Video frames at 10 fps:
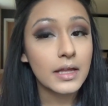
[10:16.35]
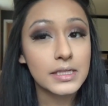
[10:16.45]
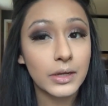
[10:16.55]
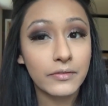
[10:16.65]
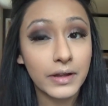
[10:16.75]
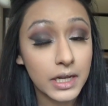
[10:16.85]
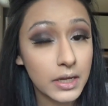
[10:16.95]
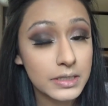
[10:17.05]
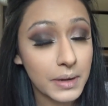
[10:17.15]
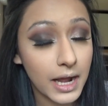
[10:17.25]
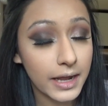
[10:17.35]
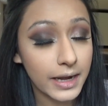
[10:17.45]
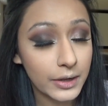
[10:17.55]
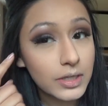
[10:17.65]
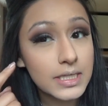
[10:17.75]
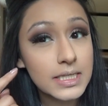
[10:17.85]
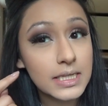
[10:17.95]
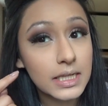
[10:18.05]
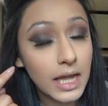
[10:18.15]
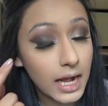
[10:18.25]
So if I close my eye now, you can see
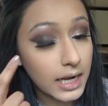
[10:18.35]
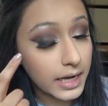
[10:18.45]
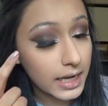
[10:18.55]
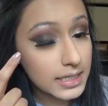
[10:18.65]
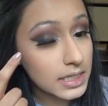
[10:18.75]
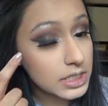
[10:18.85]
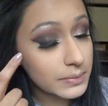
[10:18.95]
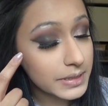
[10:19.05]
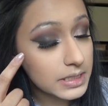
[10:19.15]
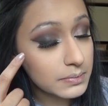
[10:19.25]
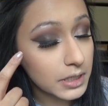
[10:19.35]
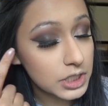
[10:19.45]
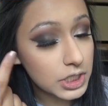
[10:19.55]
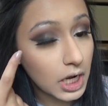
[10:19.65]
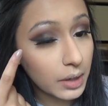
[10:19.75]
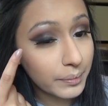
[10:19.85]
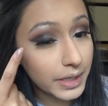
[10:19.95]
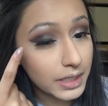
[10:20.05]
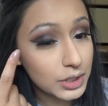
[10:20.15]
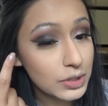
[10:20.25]
that the eyeliner has actually been smudged up
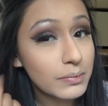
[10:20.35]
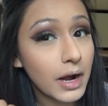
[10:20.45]
into my